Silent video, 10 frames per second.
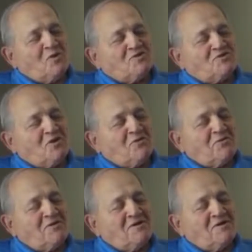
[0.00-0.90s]
"What,
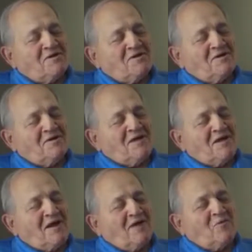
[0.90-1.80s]
Joel?"
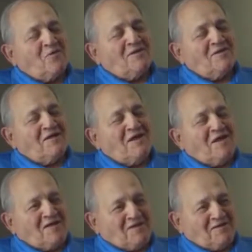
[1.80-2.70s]
"I want to
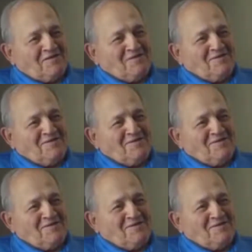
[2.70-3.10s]
die."